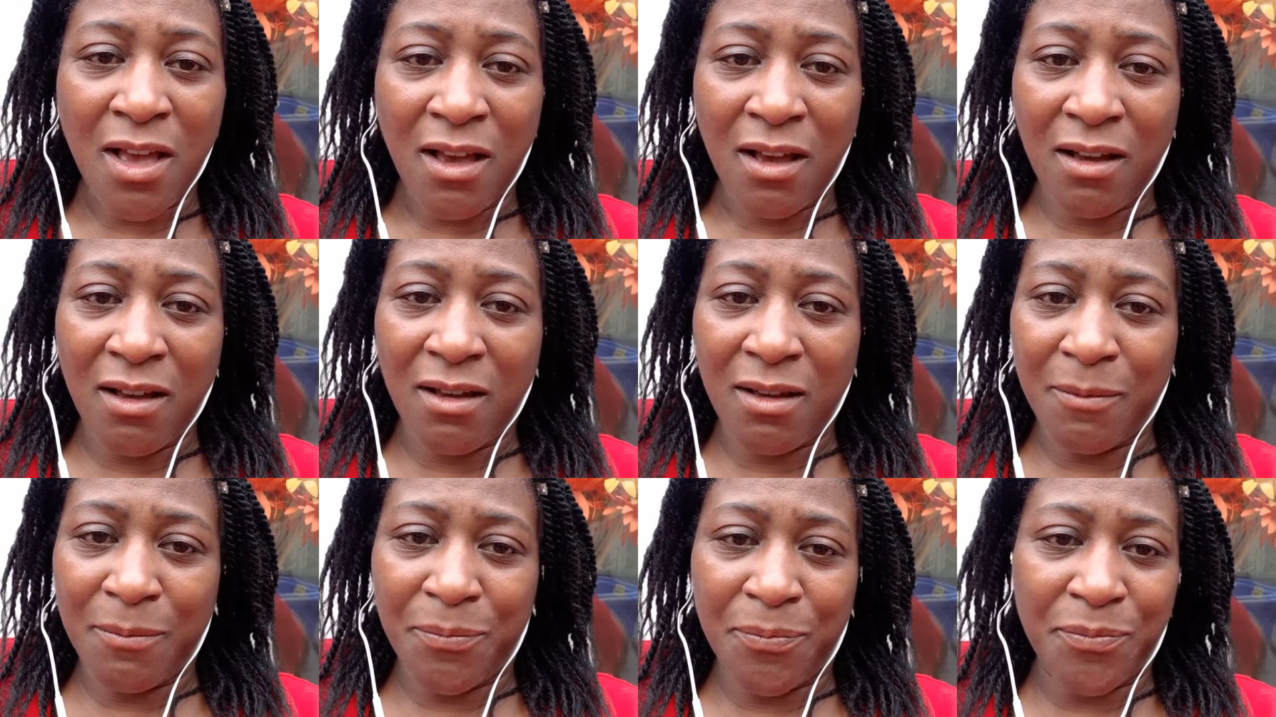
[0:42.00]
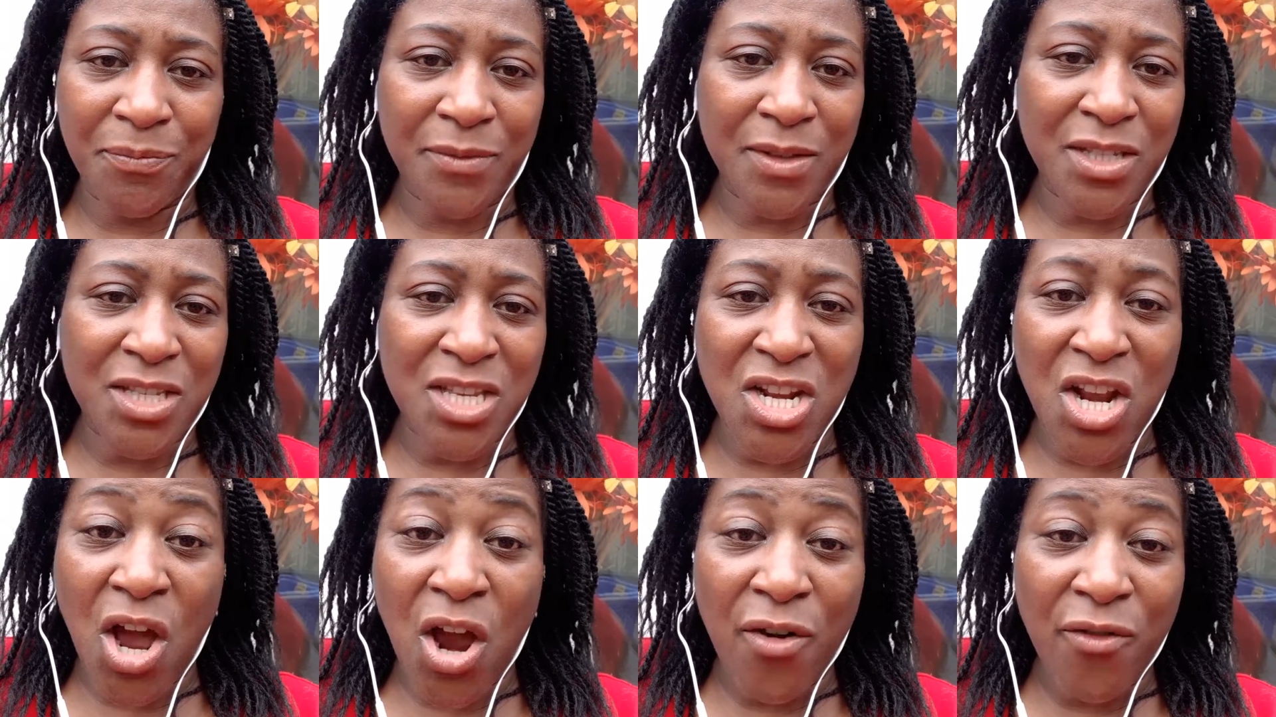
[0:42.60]
um,
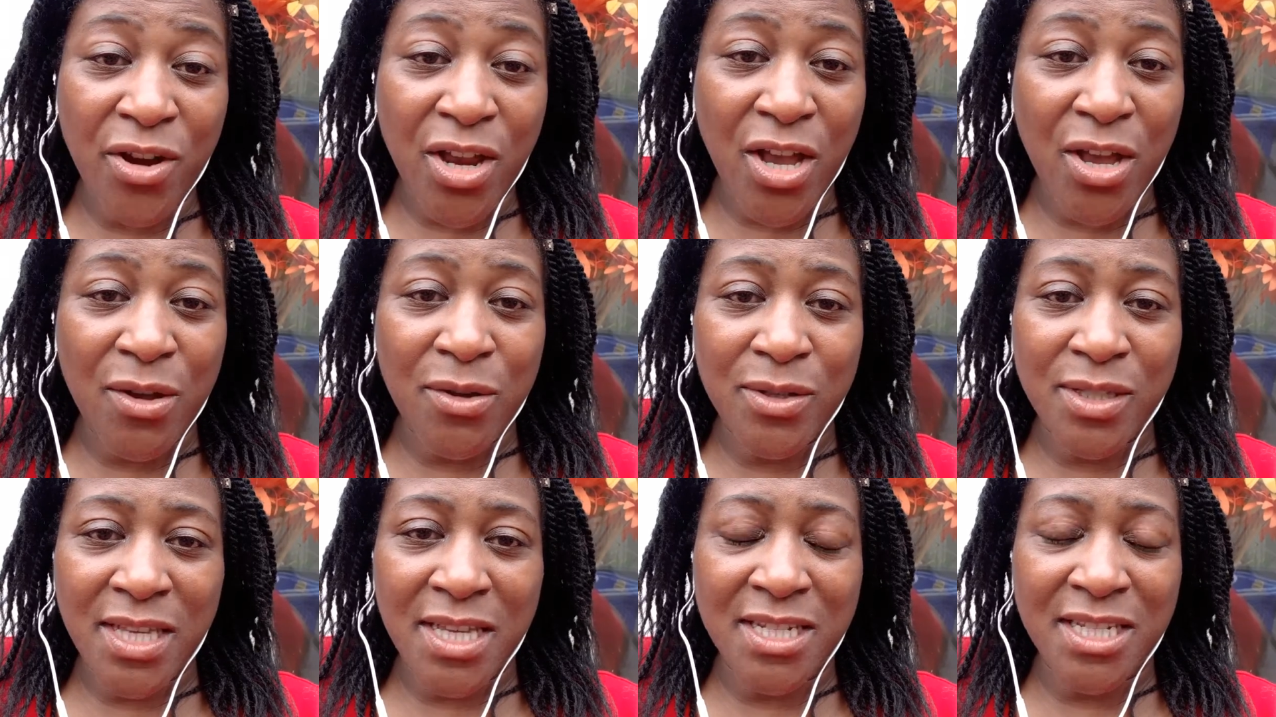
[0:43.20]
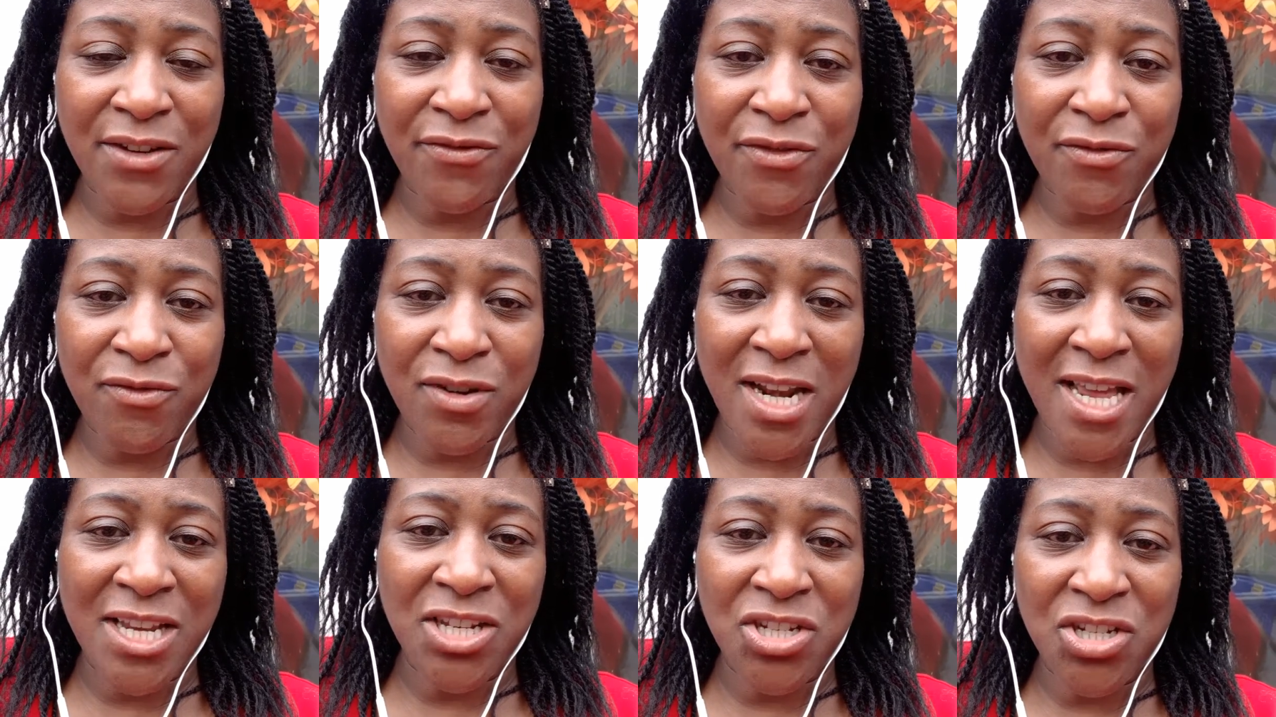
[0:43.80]
scenarios in different
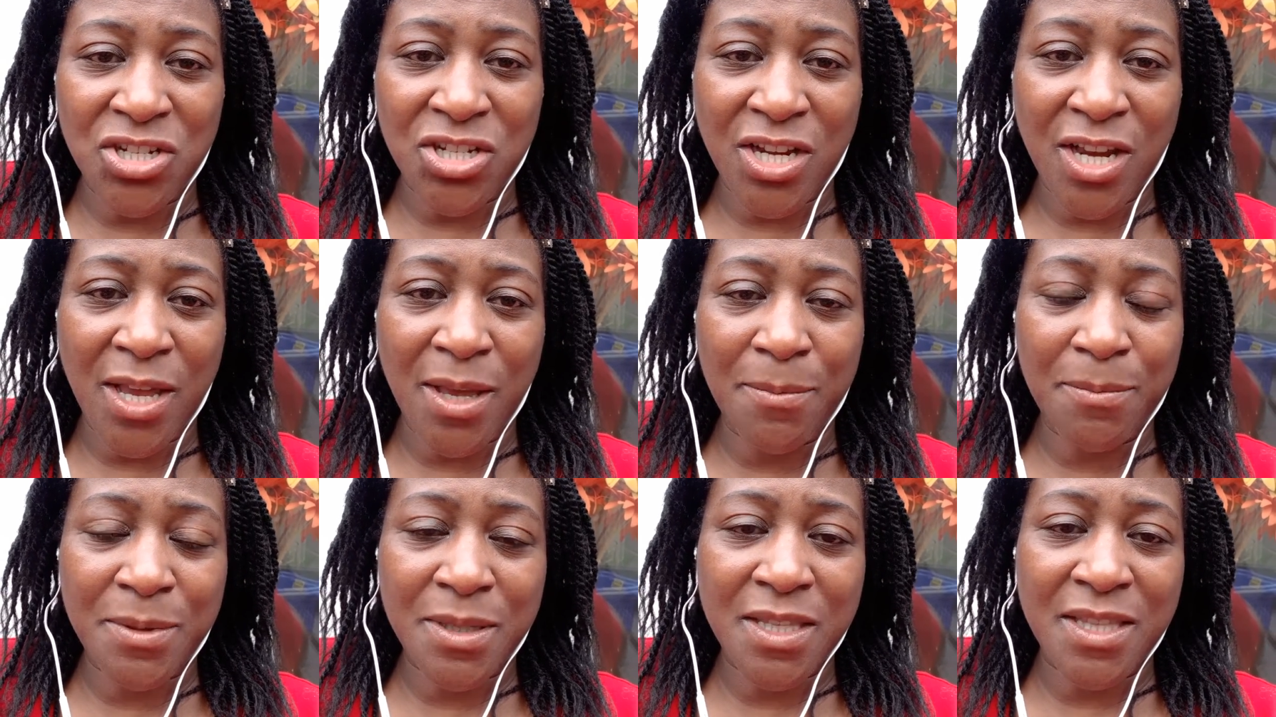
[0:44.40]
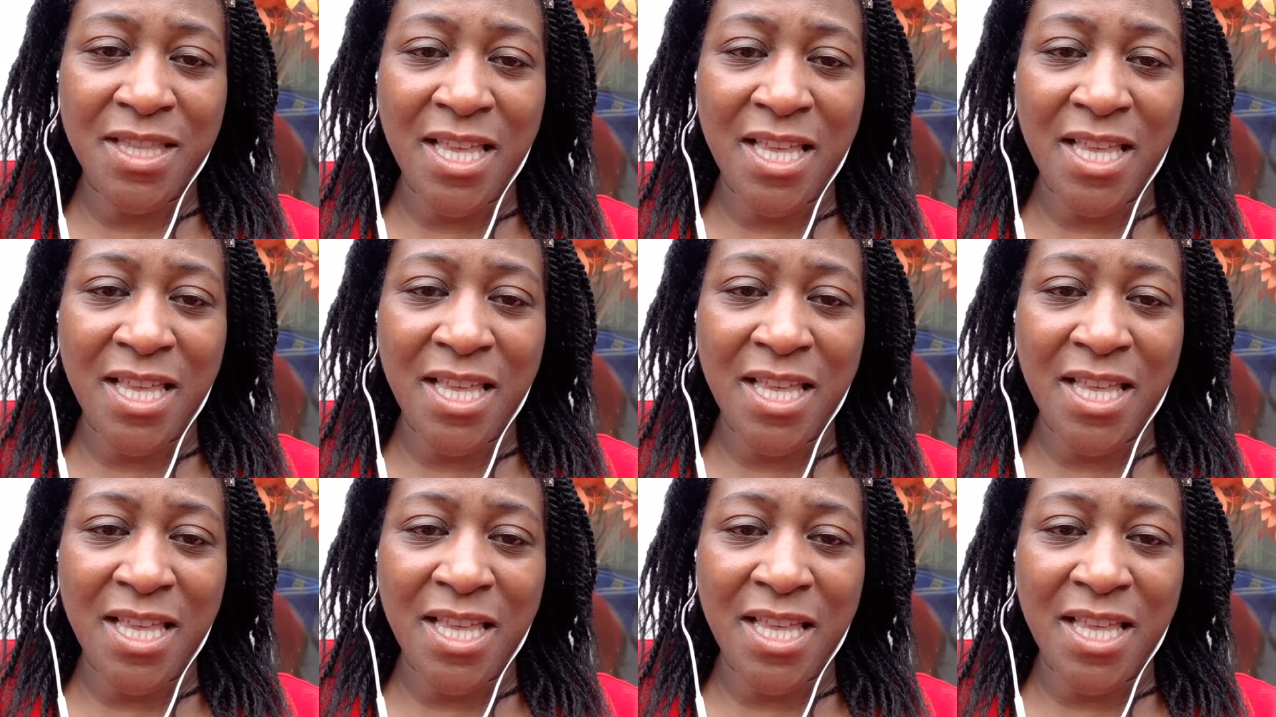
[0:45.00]
relationships,